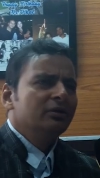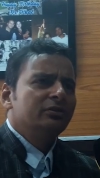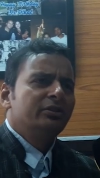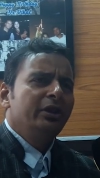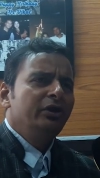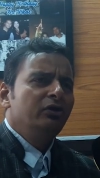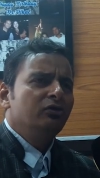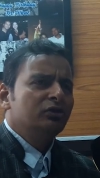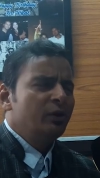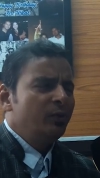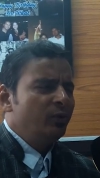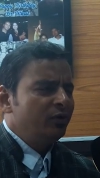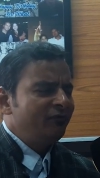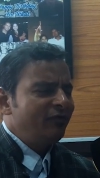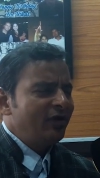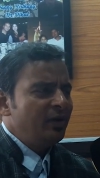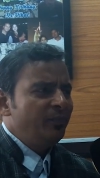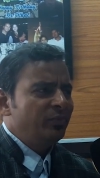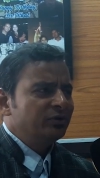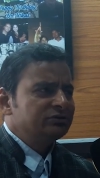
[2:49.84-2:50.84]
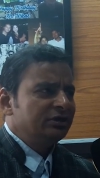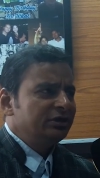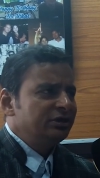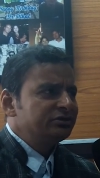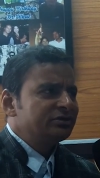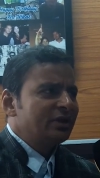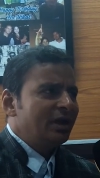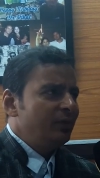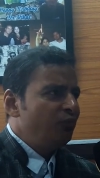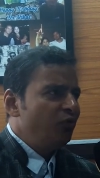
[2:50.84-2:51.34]
3 to 3.5%
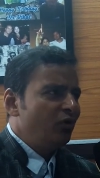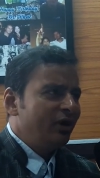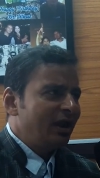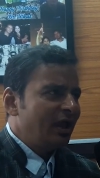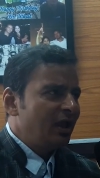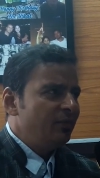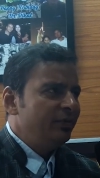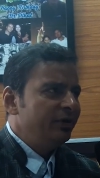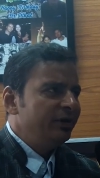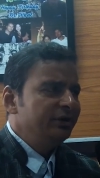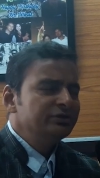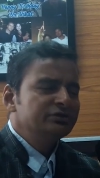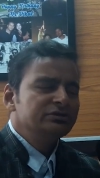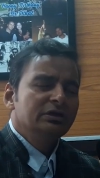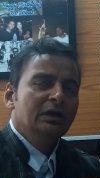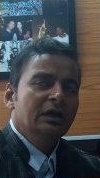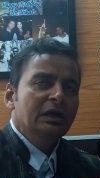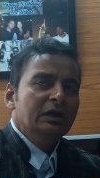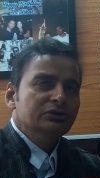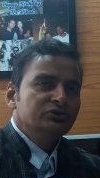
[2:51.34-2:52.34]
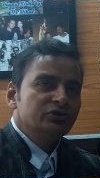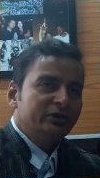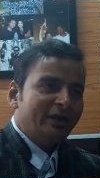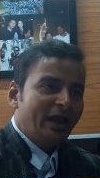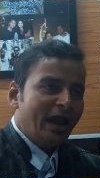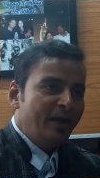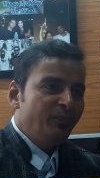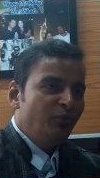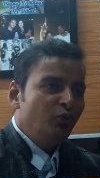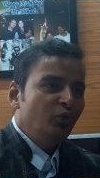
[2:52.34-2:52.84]
is type 1 diabetes. So
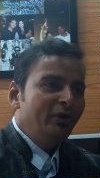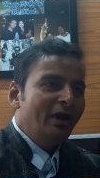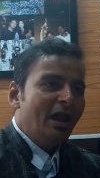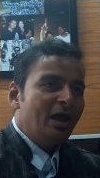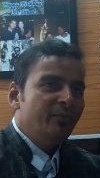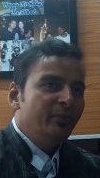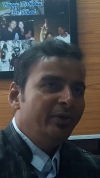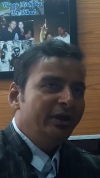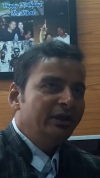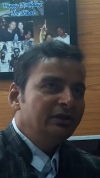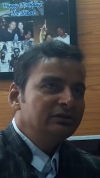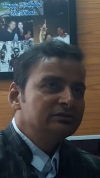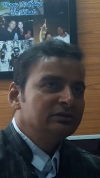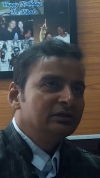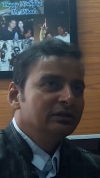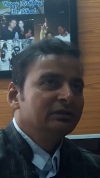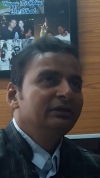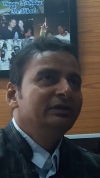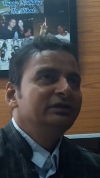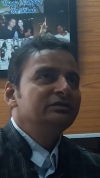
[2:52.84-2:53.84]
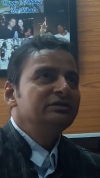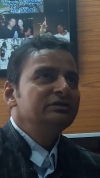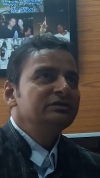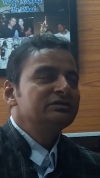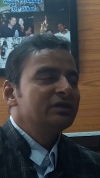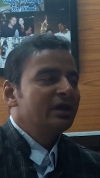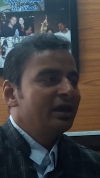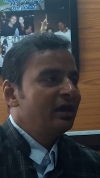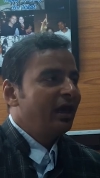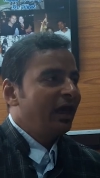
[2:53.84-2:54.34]
type 2 diabetes, this
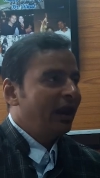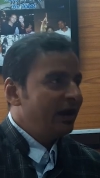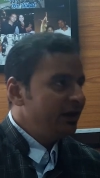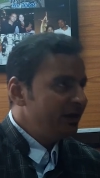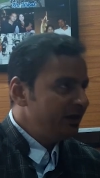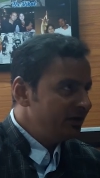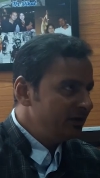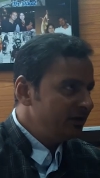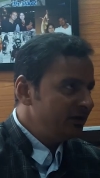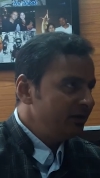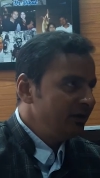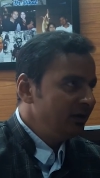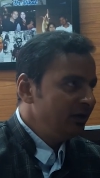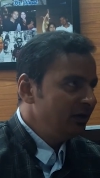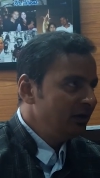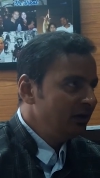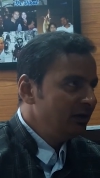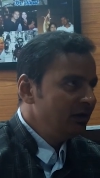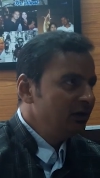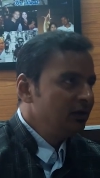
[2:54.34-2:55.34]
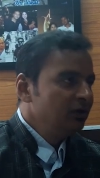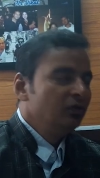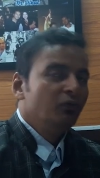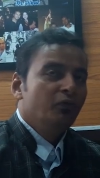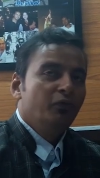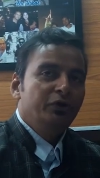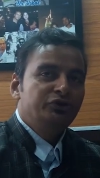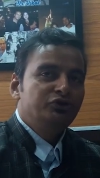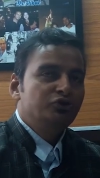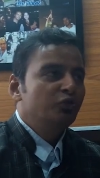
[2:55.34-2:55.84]
is hereditary,
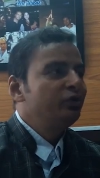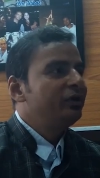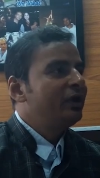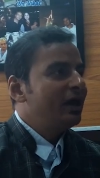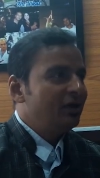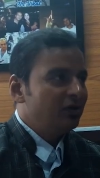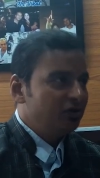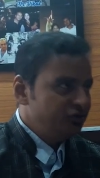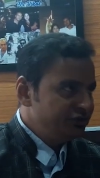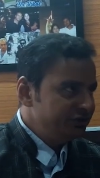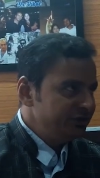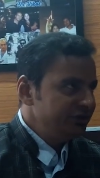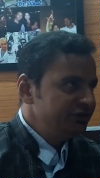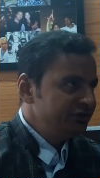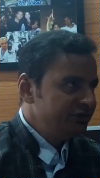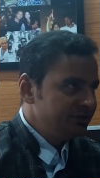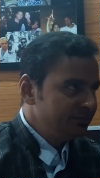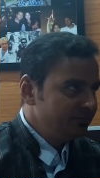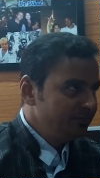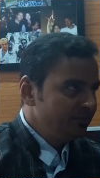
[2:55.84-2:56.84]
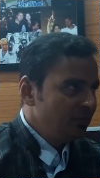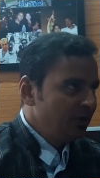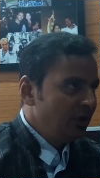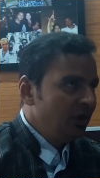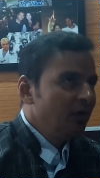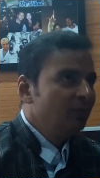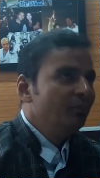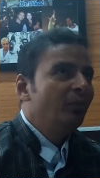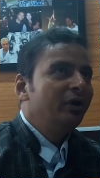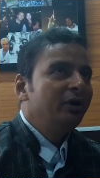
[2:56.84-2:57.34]
which we cannot change.
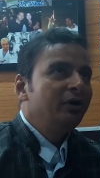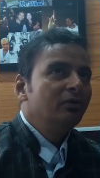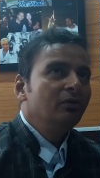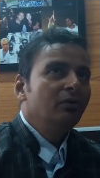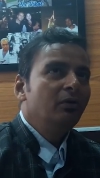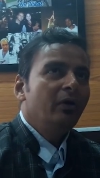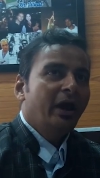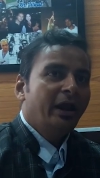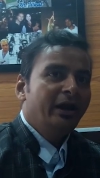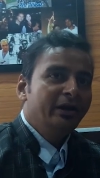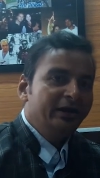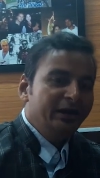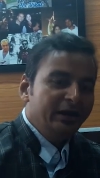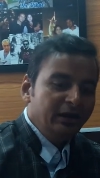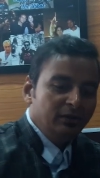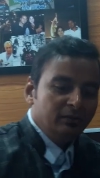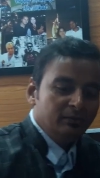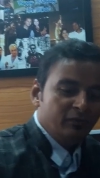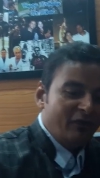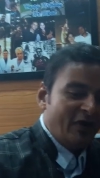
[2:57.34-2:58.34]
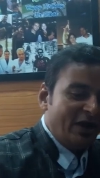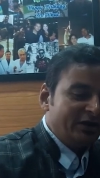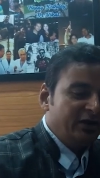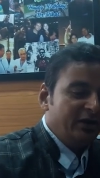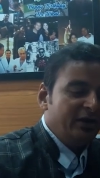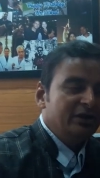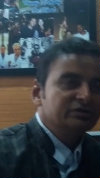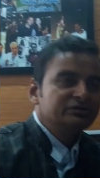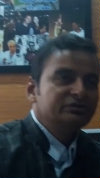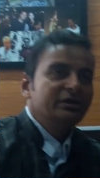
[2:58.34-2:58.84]
But hereditary
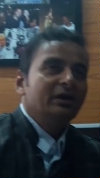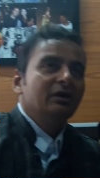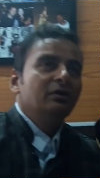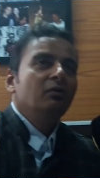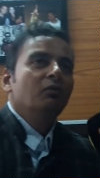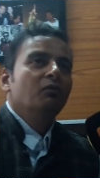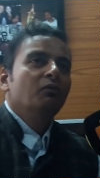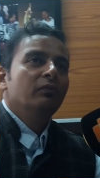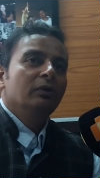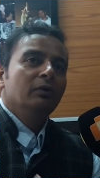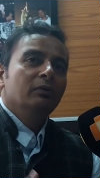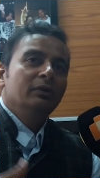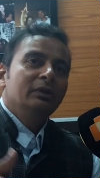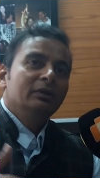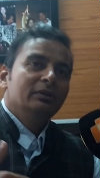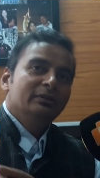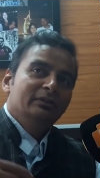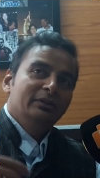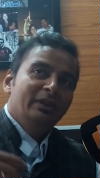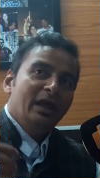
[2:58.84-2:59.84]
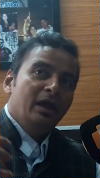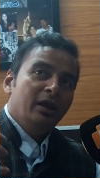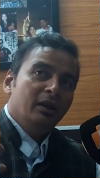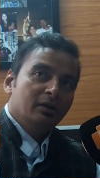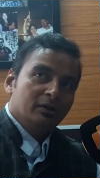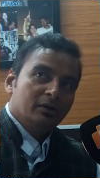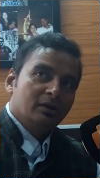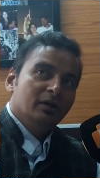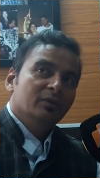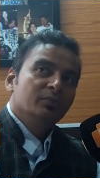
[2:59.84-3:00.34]
factor is there. When
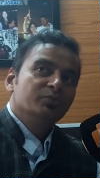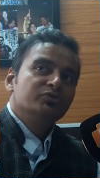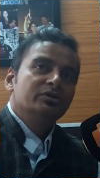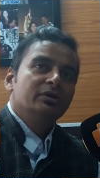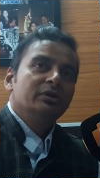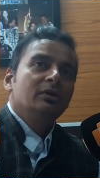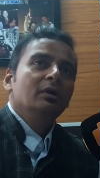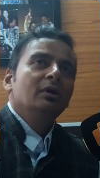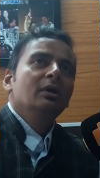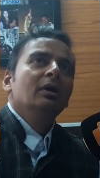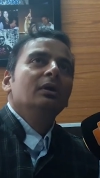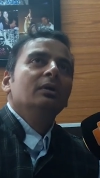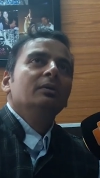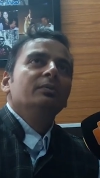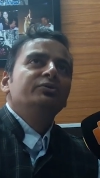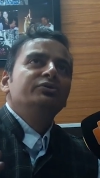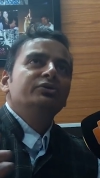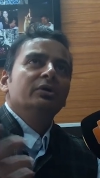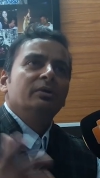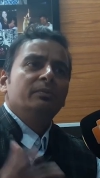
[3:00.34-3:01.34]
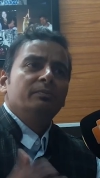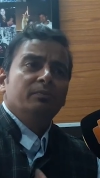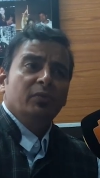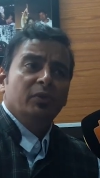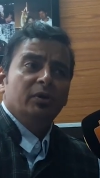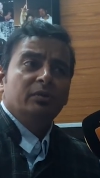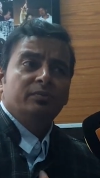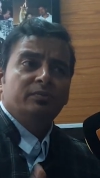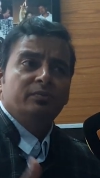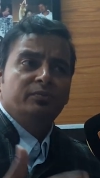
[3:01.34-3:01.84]
that comes with
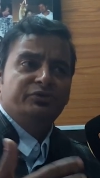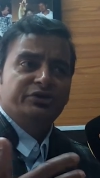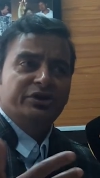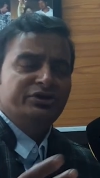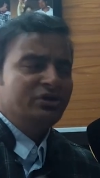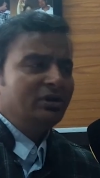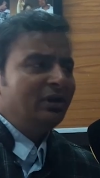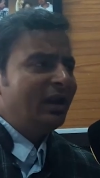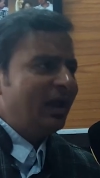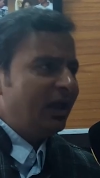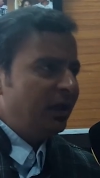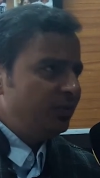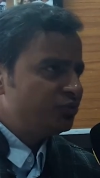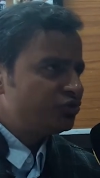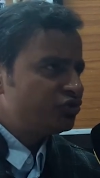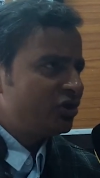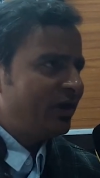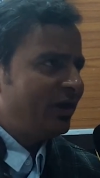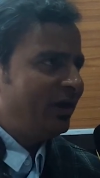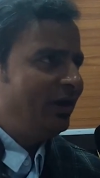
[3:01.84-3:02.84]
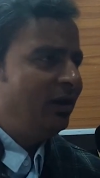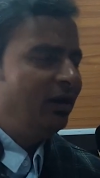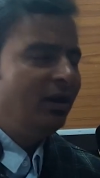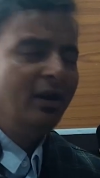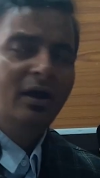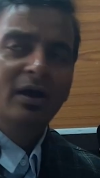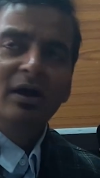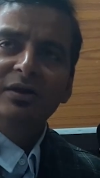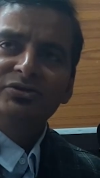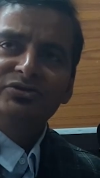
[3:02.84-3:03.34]
change in lifestyle,
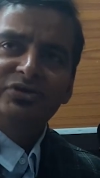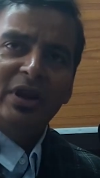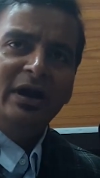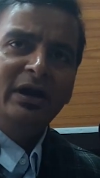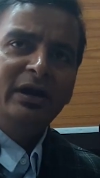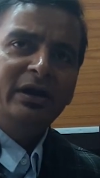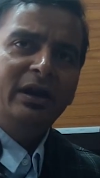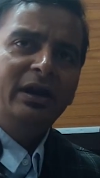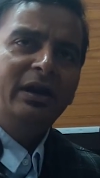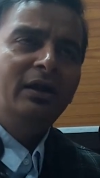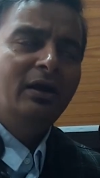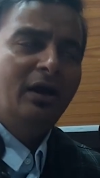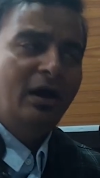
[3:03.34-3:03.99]
sedentary